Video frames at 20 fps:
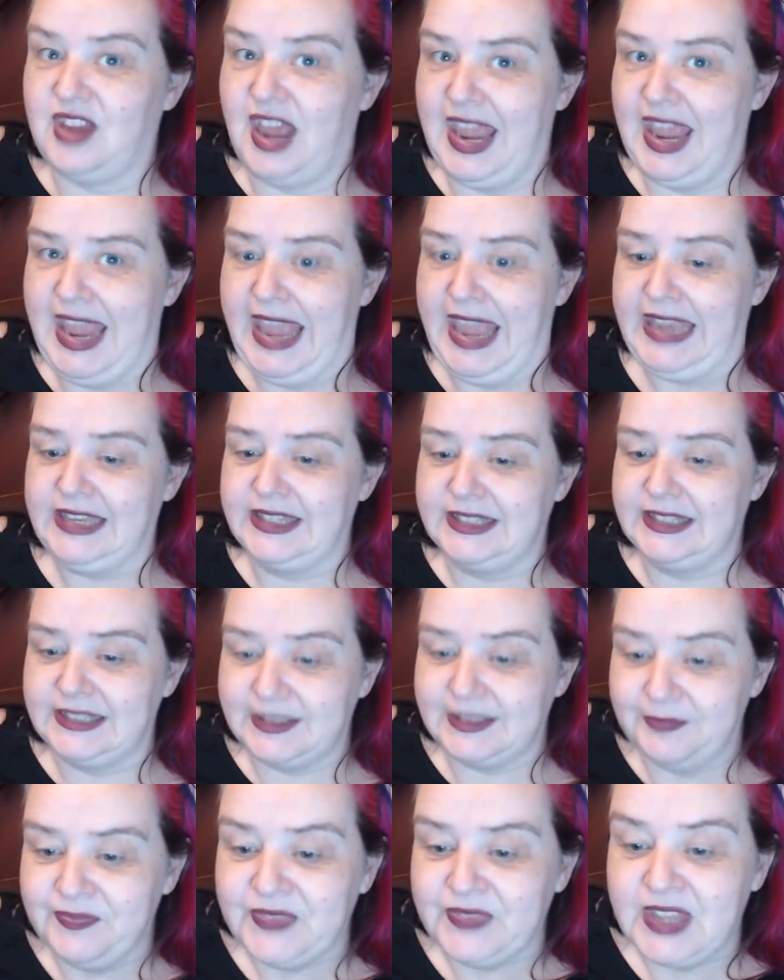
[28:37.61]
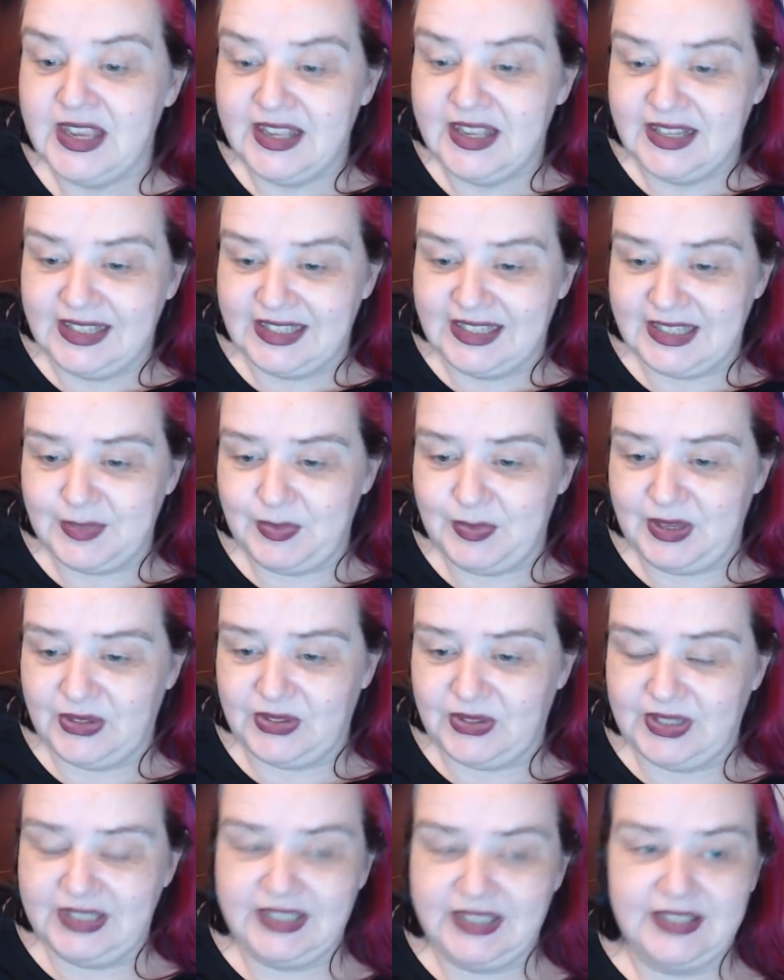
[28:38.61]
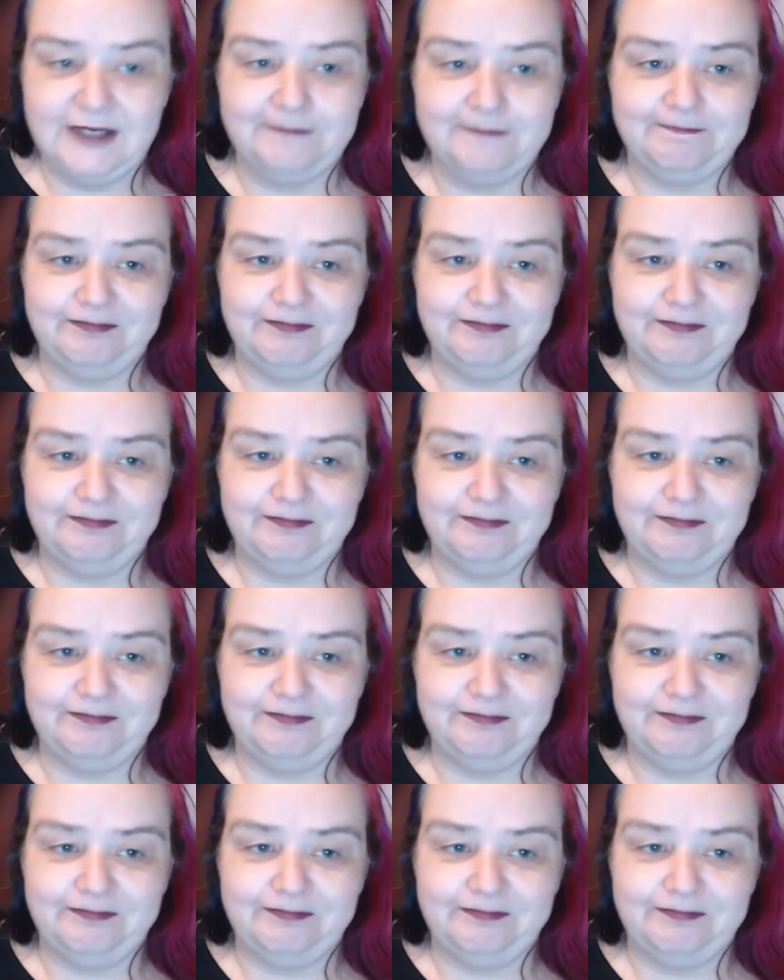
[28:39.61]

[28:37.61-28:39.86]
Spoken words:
I hate it, let's be honest.